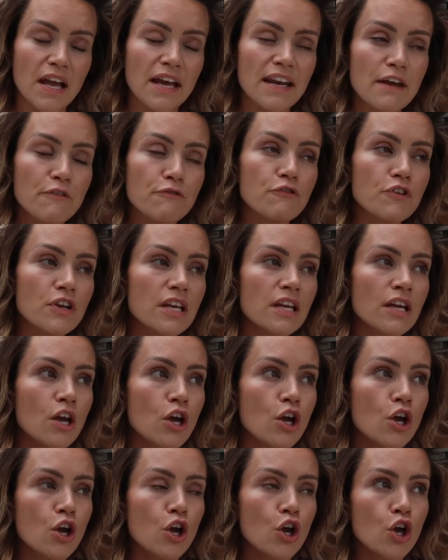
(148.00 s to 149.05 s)
And
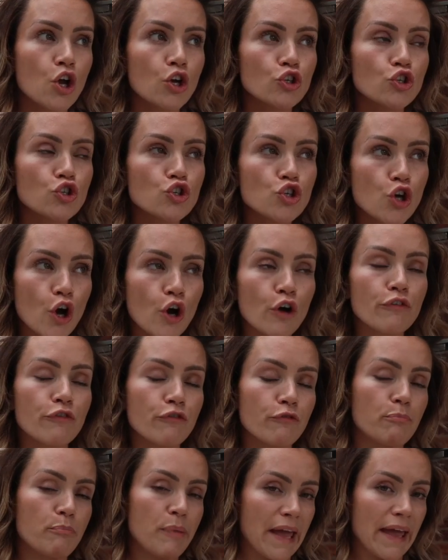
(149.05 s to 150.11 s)
every
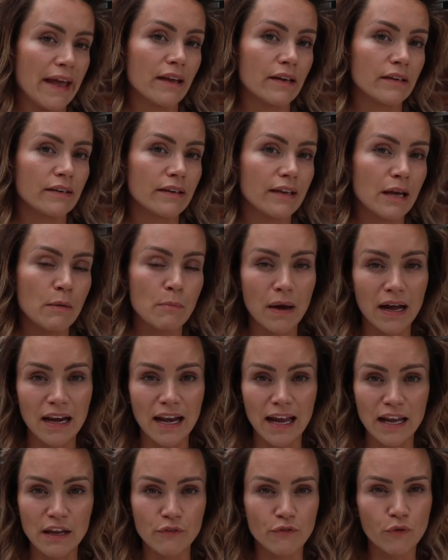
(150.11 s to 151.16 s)
tough bit in my
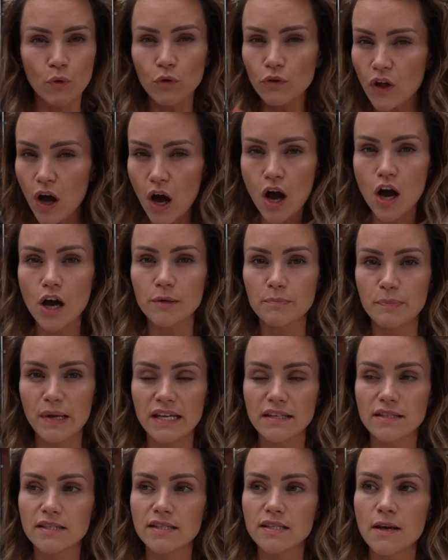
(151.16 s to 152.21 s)
life, all the hard
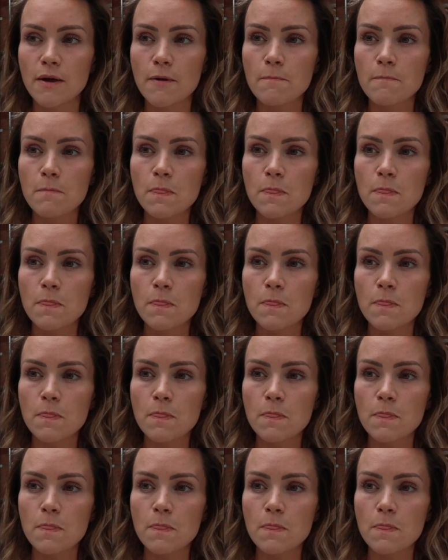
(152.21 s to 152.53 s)
bits,